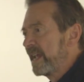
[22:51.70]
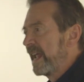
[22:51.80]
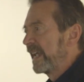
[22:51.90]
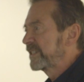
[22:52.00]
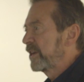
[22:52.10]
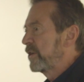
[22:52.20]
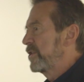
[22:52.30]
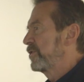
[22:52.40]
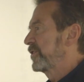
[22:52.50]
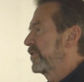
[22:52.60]
And so
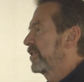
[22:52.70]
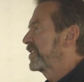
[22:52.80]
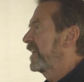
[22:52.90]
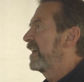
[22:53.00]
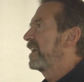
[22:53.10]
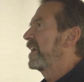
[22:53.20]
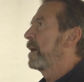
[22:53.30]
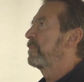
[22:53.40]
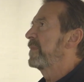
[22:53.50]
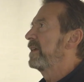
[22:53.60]
you're, you're setting
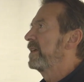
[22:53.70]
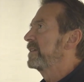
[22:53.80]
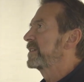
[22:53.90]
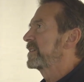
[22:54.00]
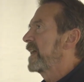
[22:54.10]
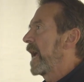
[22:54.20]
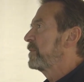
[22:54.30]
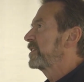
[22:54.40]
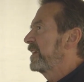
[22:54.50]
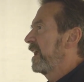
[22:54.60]
up these
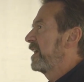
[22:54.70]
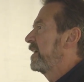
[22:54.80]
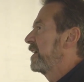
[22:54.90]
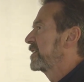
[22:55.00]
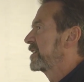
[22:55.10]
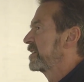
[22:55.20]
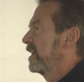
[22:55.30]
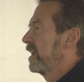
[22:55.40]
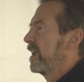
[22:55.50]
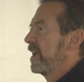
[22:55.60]
simultaneous
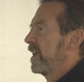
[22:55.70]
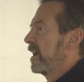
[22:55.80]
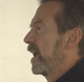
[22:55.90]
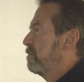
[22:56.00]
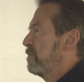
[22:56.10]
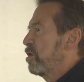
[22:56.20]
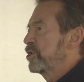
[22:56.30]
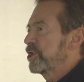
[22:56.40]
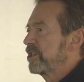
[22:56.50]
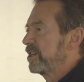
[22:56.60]

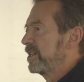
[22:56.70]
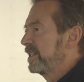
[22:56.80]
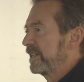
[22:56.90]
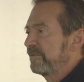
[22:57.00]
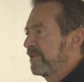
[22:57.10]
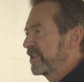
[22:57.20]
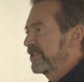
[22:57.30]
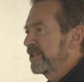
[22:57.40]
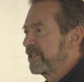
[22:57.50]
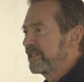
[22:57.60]
emotional and
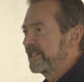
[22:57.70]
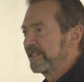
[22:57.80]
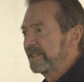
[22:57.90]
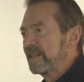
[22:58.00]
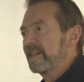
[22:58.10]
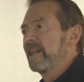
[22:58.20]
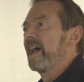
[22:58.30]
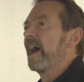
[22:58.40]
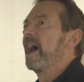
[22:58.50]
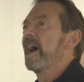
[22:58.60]
physical
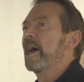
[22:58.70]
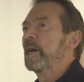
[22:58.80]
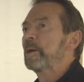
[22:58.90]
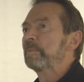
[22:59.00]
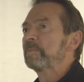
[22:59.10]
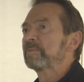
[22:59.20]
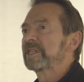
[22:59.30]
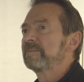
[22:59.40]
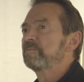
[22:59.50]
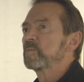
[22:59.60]
um,
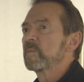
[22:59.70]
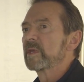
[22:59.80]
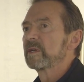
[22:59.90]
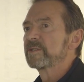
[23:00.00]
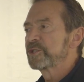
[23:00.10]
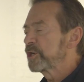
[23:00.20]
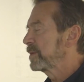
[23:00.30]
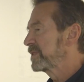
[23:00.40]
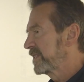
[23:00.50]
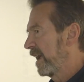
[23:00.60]

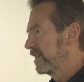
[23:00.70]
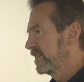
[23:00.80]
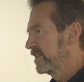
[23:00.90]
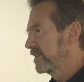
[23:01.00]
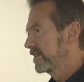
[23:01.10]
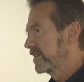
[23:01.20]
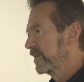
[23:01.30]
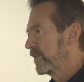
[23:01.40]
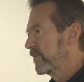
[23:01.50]
circumstances.